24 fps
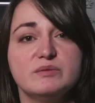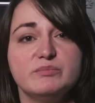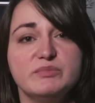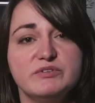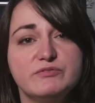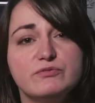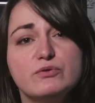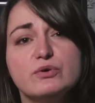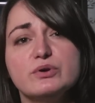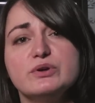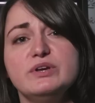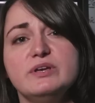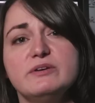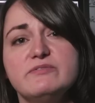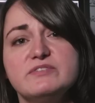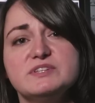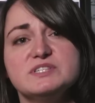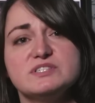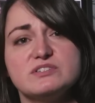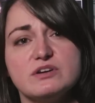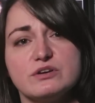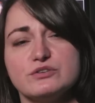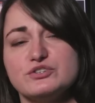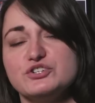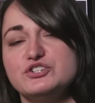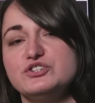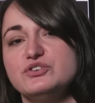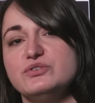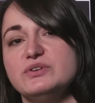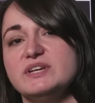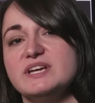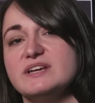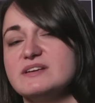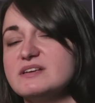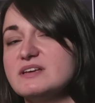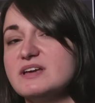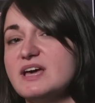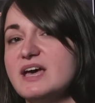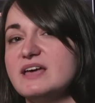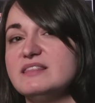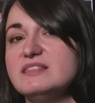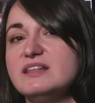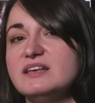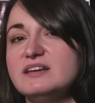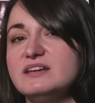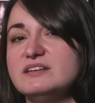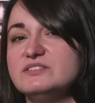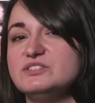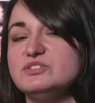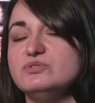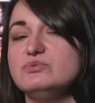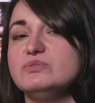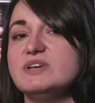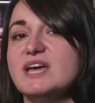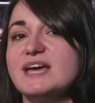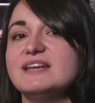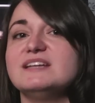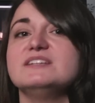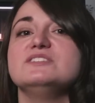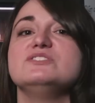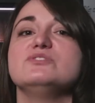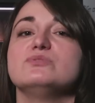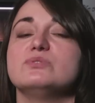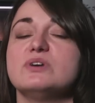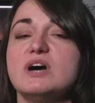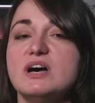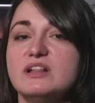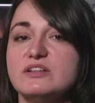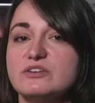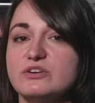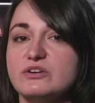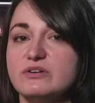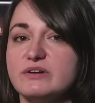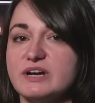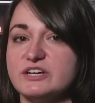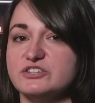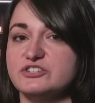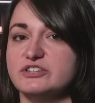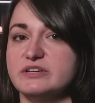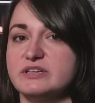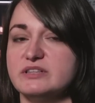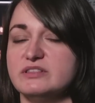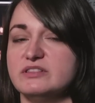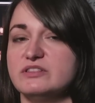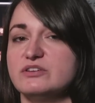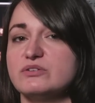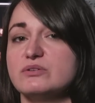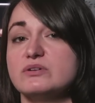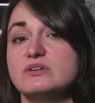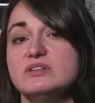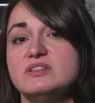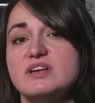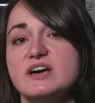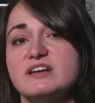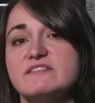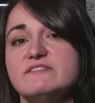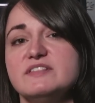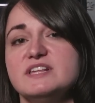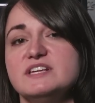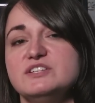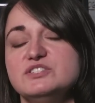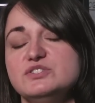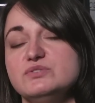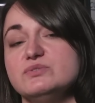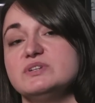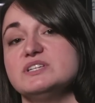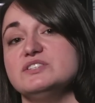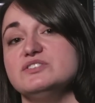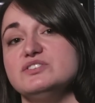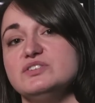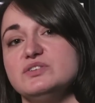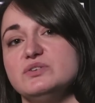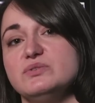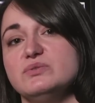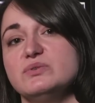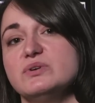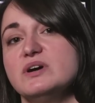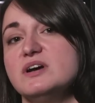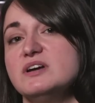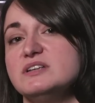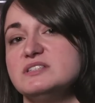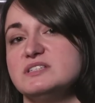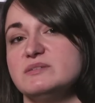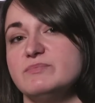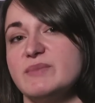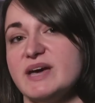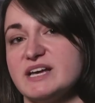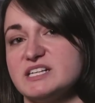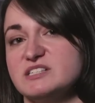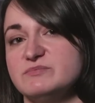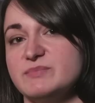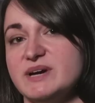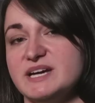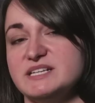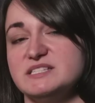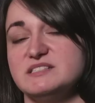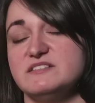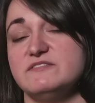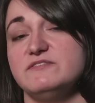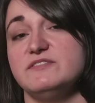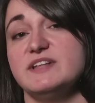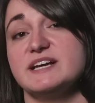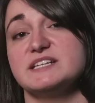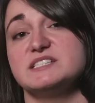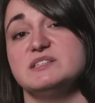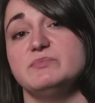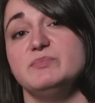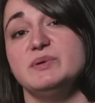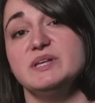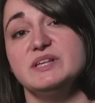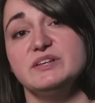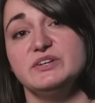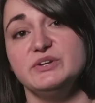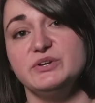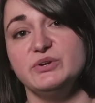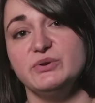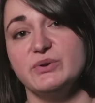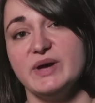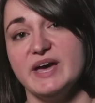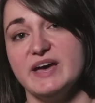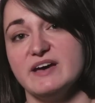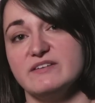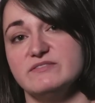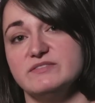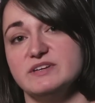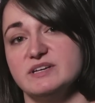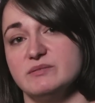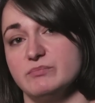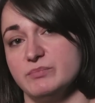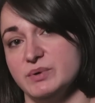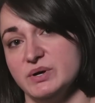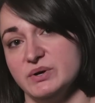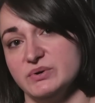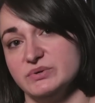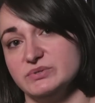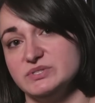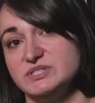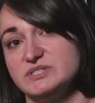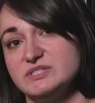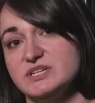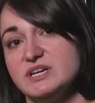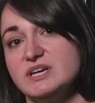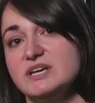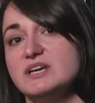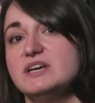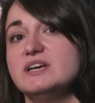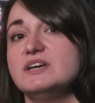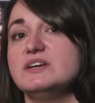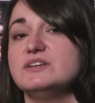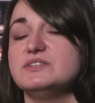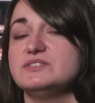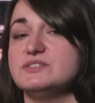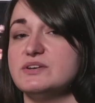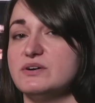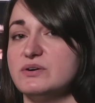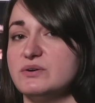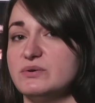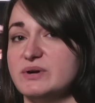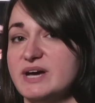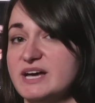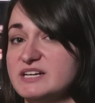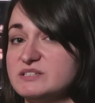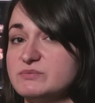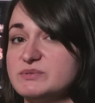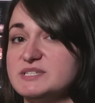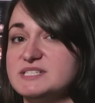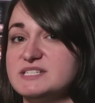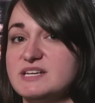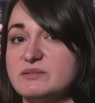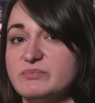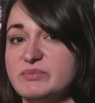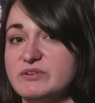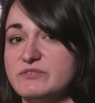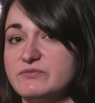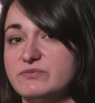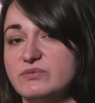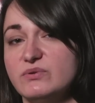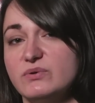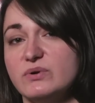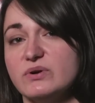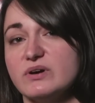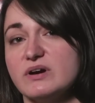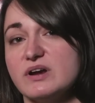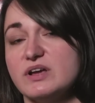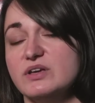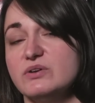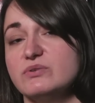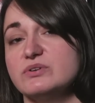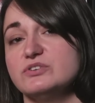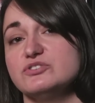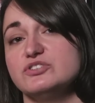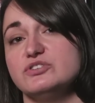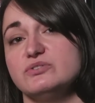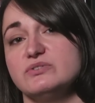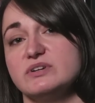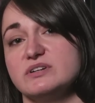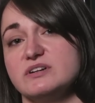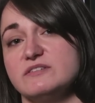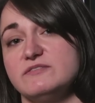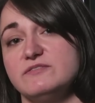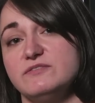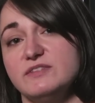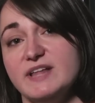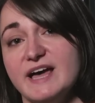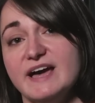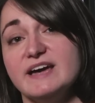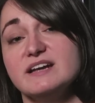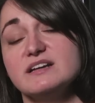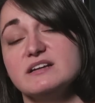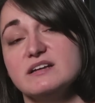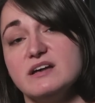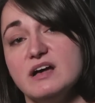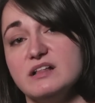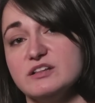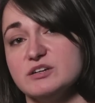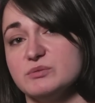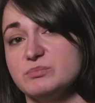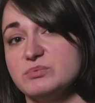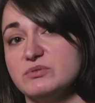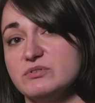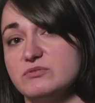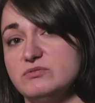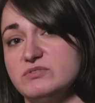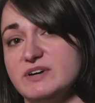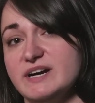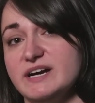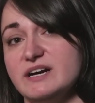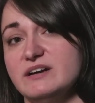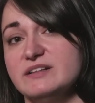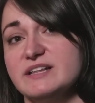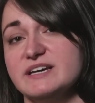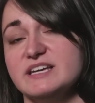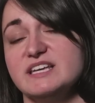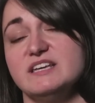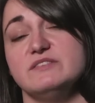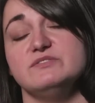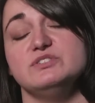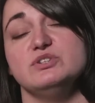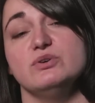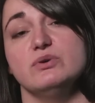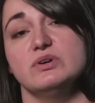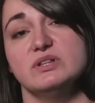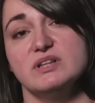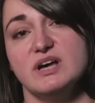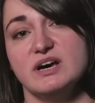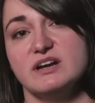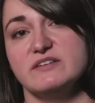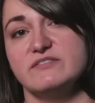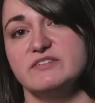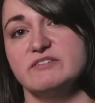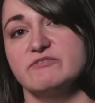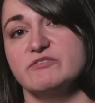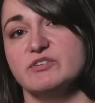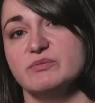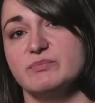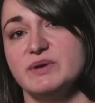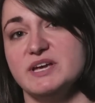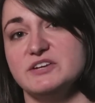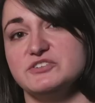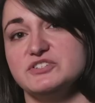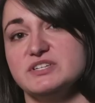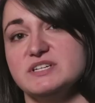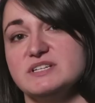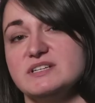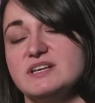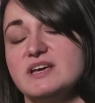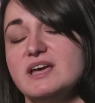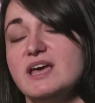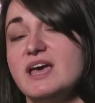before you even start shooting. And then as you get into color correction, there are a lot of things you can do to maximize the flexibility you have in post. So as we said before, you can shoot on a flat color profile that gives you a lot of information.